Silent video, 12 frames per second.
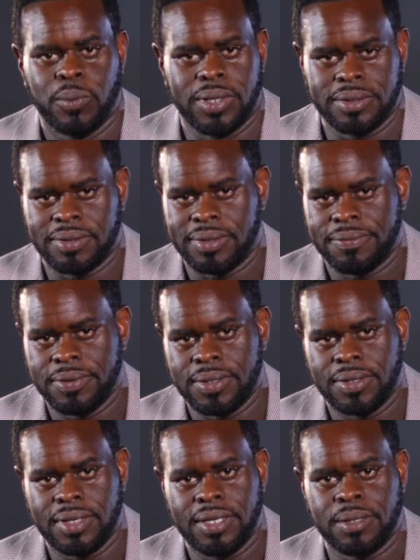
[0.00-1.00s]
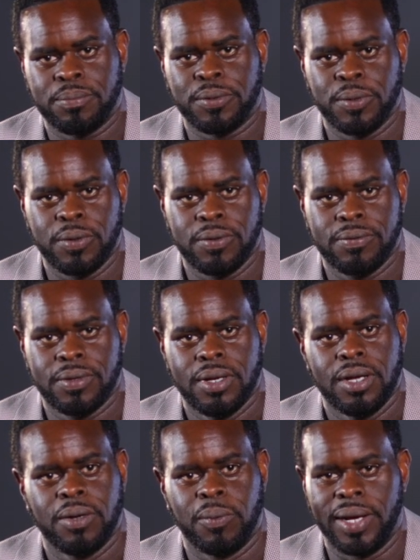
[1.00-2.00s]
wondering if you're going to get approved,
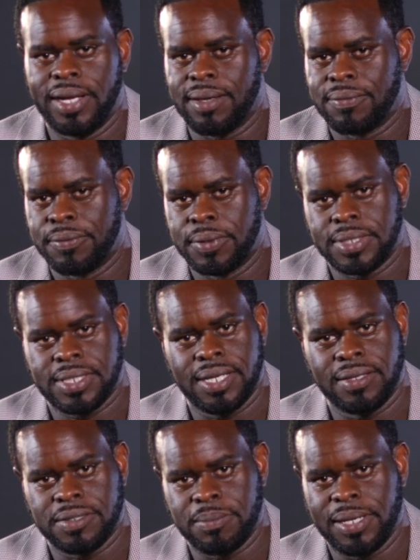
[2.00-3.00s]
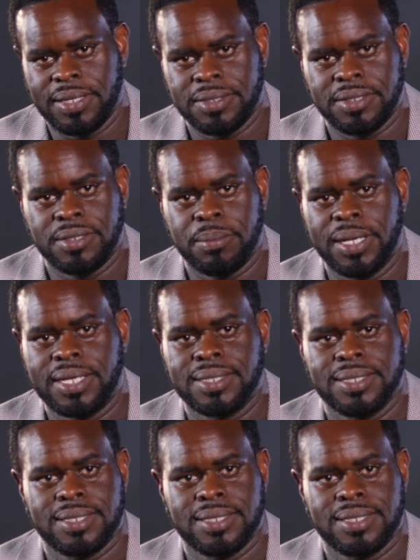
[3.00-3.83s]
waiting for a sales manager to make a